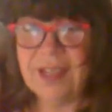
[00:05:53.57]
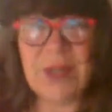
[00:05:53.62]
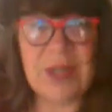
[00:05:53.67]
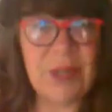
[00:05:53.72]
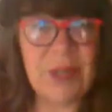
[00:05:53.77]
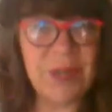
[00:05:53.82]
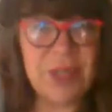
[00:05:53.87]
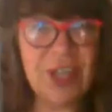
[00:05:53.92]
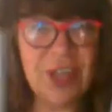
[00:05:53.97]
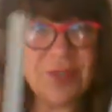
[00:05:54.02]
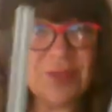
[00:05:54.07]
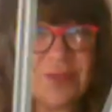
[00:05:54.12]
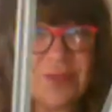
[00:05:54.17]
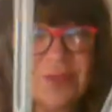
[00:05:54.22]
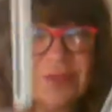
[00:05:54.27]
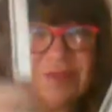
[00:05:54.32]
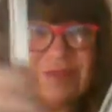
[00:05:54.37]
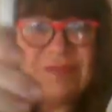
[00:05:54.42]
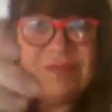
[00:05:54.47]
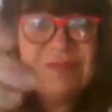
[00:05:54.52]
here we go.
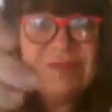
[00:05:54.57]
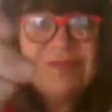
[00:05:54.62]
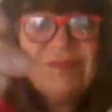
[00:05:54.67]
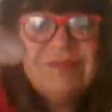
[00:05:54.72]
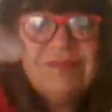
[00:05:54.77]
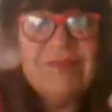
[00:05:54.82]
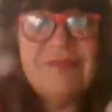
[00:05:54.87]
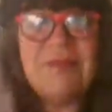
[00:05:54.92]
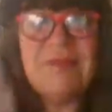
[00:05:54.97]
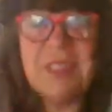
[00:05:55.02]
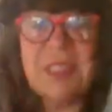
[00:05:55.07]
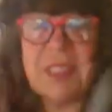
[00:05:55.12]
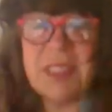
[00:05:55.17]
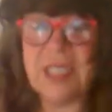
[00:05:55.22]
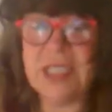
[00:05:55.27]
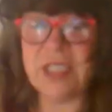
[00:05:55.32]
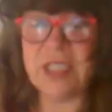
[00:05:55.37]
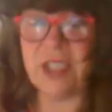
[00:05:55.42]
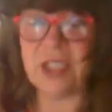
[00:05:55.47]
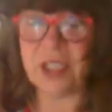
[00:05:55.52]
C
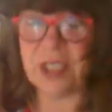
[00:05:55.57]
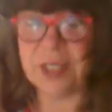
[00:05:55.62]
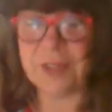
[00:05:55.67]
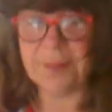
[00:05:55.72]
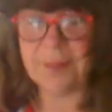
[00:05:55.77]
and G.